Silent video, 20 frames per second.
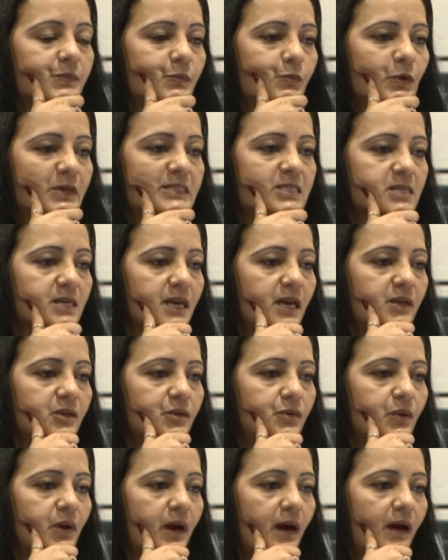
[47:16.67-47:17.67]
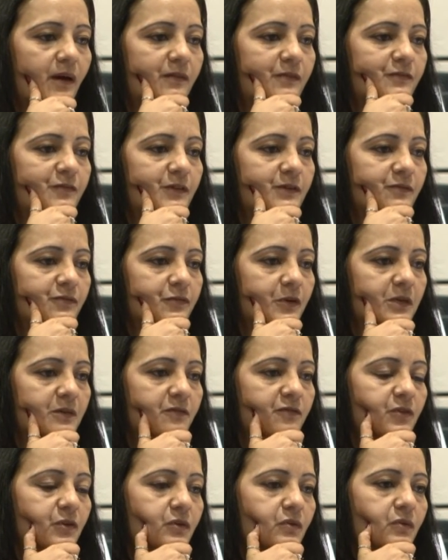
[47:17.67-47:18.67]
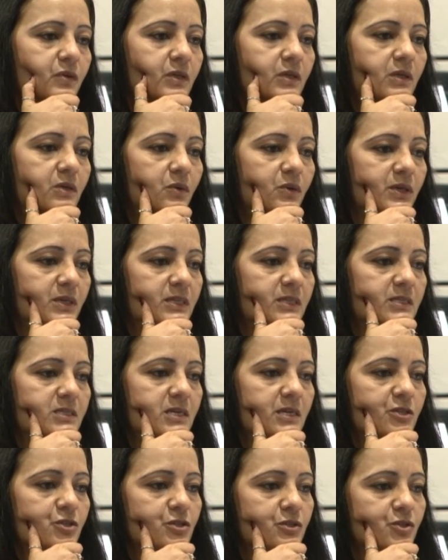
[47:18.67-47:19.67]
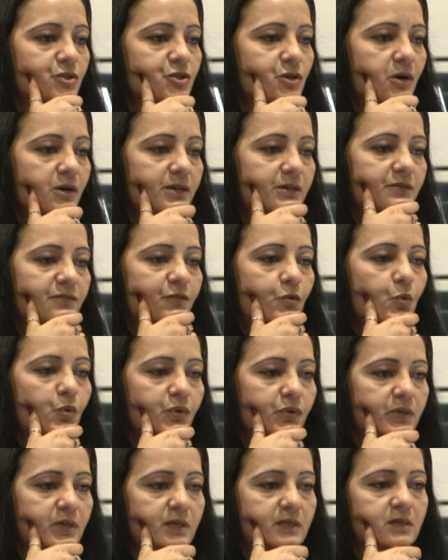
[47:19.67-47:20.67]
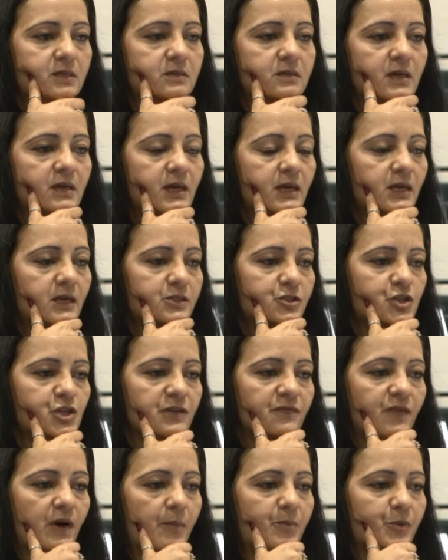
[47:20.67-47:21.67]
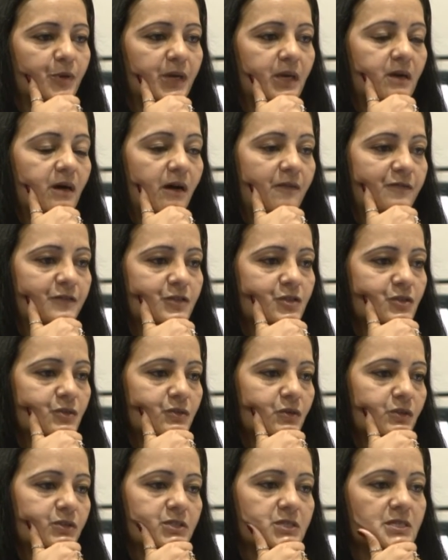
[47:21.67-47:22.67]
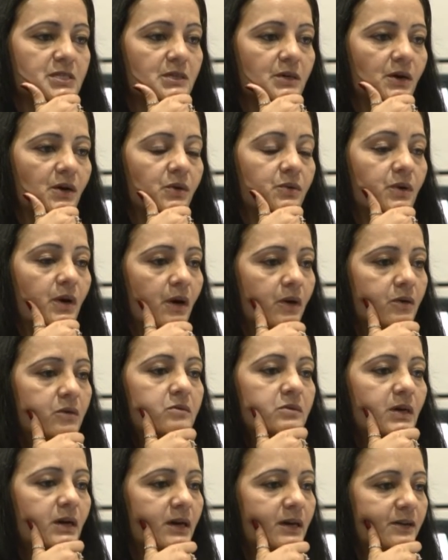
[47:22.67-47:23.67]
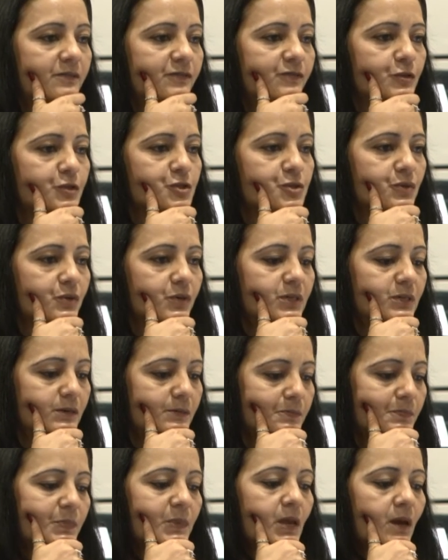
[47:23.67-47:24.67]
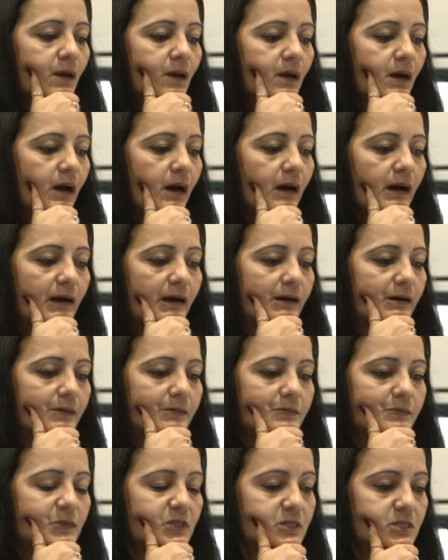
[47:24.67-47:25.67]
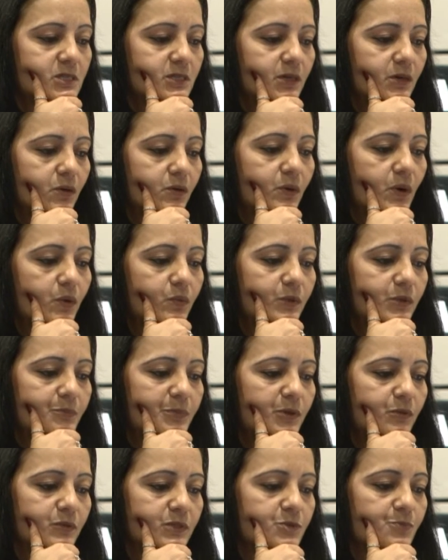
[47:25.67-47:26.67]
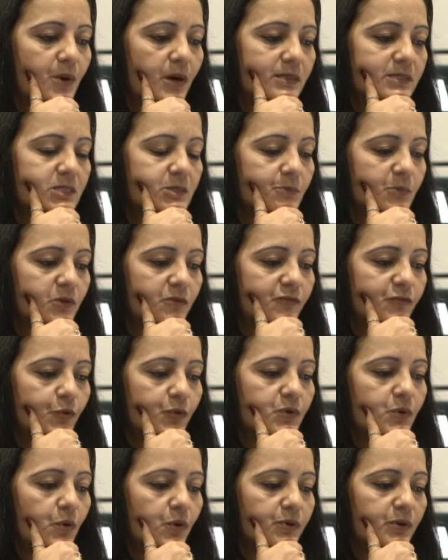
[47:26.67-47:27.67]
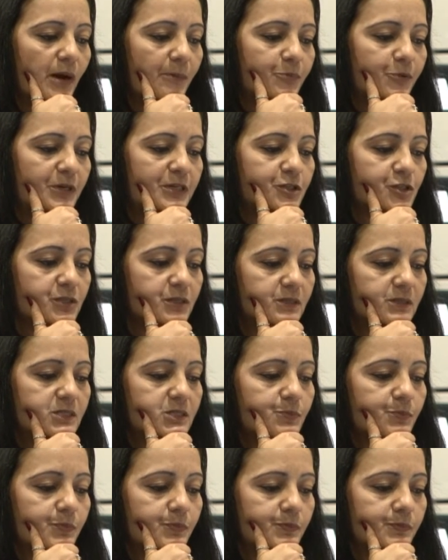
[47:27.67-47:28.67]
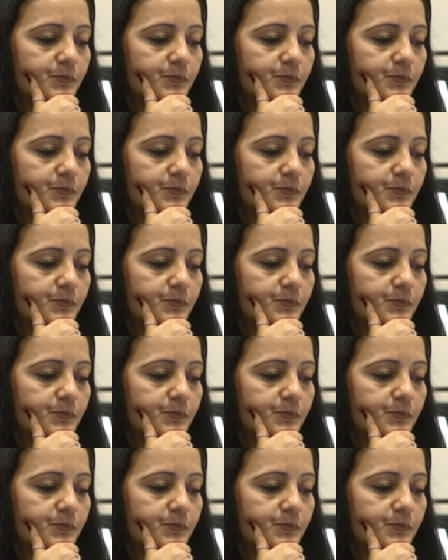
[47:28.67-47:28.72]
once again, you have in front of you the organization chart for the Chief Operating Officer, or COO for short. The COO would be responsible for Court Operations